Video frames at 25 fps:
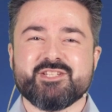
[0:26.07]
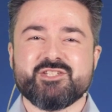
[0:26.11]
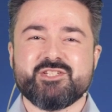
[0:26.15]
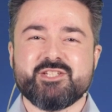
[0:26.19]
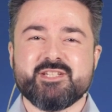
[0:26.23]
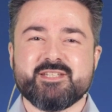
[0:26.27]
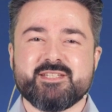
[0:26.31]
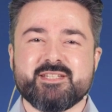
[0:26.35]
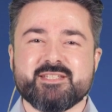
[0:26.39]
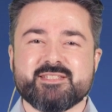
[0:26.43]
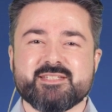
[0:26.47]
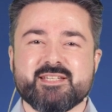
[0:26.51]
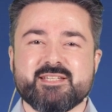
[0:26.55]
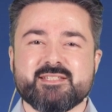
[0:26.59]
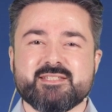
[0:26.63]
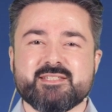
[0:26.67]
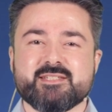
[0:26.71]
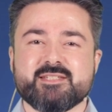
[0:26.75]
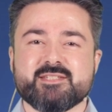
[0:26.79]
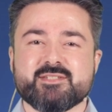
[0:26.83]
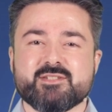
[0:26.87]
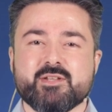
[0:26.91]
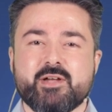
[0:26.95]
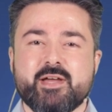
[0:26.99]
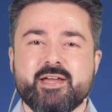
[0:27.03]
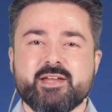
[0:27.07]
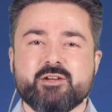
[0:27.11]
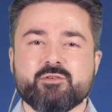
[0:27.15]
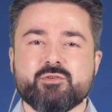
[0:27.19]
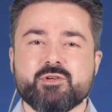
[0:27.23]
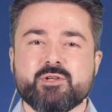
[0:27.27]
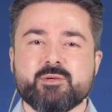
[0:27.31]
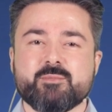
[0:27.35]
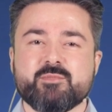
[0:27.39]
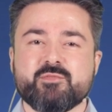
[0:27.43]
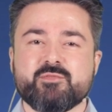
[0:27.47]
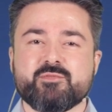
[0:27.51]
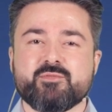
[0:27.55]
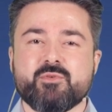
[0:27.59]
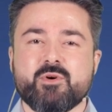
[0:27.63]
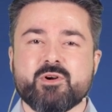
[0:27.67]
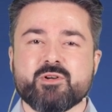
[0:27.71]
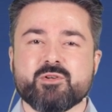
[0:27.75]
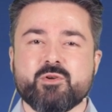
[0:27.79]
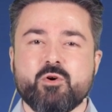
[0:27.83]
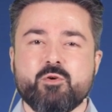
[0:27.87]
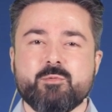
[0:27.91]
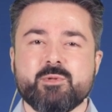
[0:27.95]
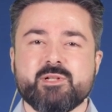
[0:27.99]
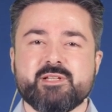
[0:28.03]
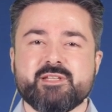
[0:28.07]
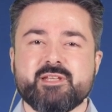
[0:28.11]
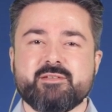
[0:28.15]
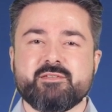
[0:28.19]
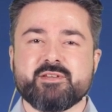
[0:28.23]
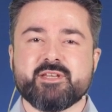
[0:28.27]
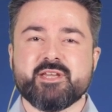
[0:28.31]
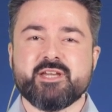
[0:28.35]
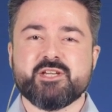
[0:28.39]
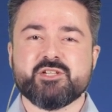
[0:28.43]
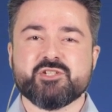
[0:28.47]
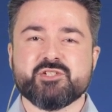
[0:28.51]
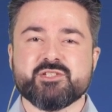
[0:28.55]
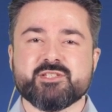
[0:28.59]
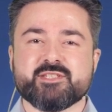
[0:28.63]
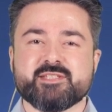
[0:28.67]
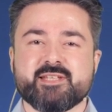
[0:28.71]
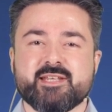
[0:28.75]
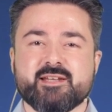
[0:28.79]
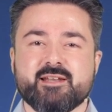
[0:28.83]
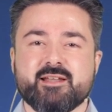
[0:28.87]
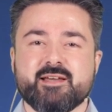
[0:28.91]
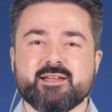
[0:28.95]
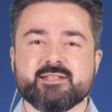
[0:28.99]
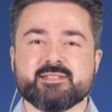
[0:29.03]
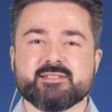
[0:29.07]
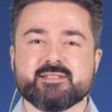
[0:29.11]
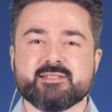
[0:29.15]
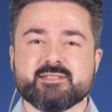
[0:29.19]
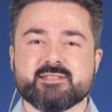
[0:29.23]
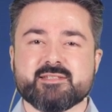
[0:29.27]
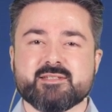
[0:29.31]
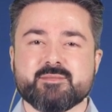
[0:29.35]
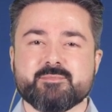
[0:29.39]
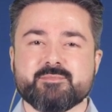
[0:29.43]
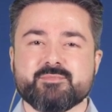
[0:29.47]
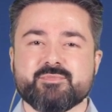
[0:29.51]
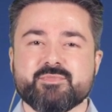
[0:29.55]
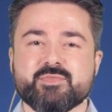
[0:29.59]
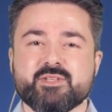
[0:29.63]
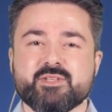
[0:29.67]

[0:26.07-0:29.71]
GNSS is the acronym for Global Navigation Satellite System.